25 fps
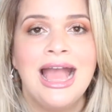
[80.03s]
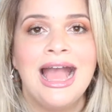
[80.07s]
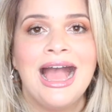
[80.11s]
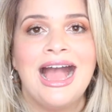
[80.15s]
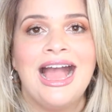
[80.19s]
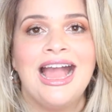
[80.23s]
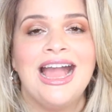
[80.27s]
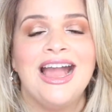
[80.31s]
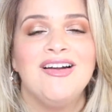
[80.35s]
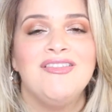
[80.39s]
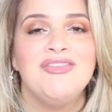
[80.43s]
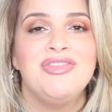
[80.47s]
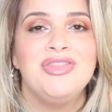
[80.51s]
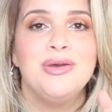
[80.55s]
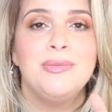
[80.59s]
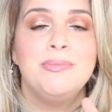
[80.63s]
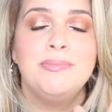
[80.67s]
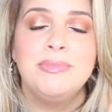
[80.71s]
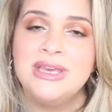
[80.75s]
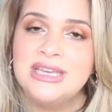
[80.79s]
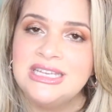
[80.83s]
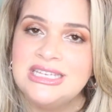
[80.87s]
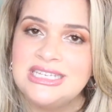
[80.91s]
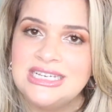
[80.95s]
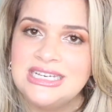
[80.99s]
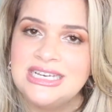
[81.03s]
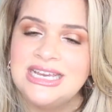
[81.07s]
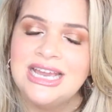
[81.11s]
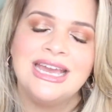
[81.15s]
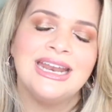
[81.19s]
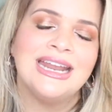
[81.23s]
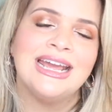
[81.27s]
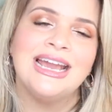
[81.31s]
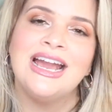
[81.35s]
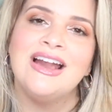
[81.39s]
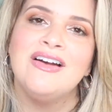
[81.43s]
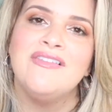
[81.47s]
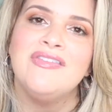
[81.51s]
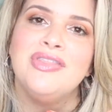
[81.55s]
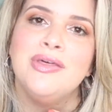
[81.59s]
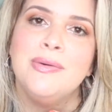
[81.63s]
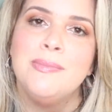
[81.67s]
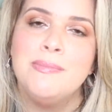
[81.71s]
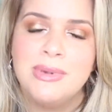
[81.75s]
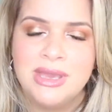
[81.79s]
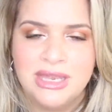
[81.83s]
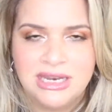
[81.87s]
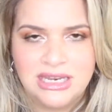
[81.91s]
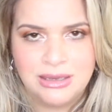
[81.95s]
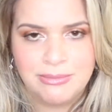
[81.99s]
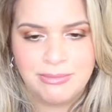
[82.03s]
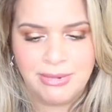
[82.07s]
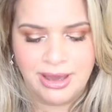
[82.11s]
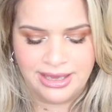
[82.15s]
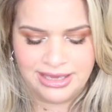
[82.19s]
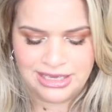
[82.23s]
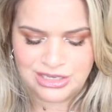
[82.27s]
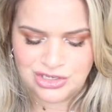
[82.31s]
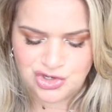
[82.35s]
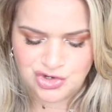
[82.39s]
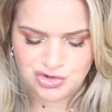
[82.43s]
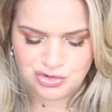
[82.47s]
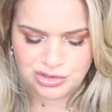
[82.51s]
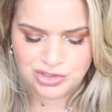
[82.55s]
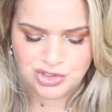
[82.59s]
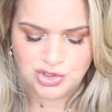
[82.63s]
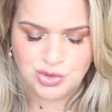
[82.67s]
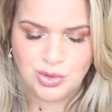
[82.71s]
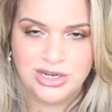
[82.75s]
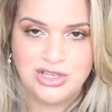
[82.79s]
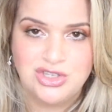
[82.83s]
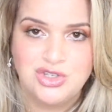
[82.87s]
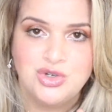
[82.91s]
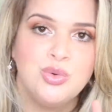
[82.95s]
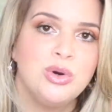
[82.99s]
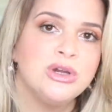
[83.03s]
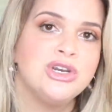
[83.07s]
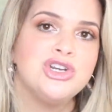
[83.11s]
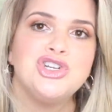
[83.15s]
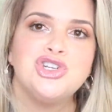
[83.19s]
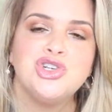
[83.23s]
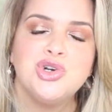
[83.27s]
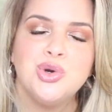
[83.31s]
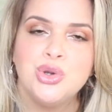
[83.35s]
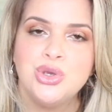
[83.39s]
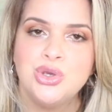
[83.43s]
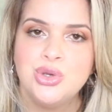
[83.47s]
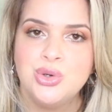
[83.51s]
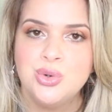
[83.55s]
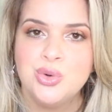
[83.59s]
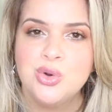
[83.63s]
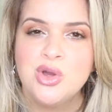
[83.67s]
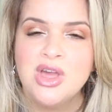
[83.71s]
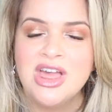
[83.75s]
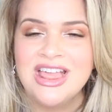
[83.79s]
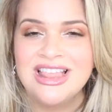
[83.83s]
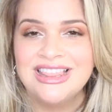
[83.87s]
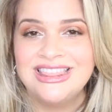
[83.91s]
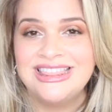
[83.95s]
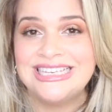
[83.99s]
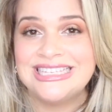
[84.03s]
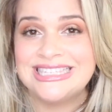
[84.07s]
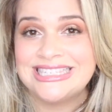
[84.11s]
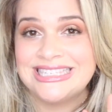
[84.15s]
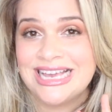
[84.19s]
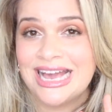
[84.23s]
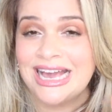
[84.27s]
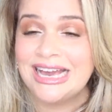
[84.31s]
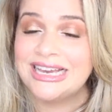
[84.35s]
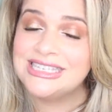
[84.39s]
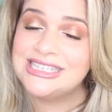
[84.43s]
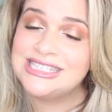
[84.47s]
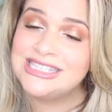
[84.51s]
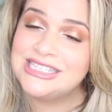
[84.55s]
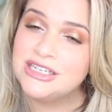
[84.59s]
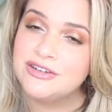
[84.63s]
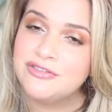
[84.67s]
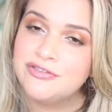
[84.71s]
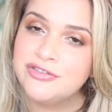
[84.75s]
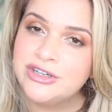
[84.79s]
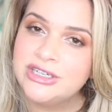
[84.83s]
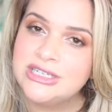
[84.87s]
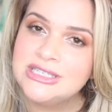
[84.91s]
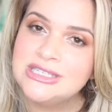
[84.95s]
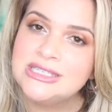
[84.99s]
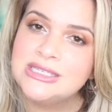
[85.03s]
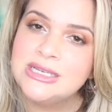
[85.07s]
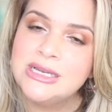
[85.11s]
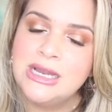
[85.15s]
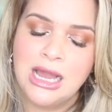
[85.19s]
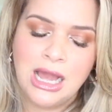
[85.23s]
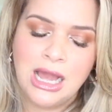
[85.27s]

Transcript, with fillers: I have the midi and I have the mini Maestra. So I do want to show you the size difference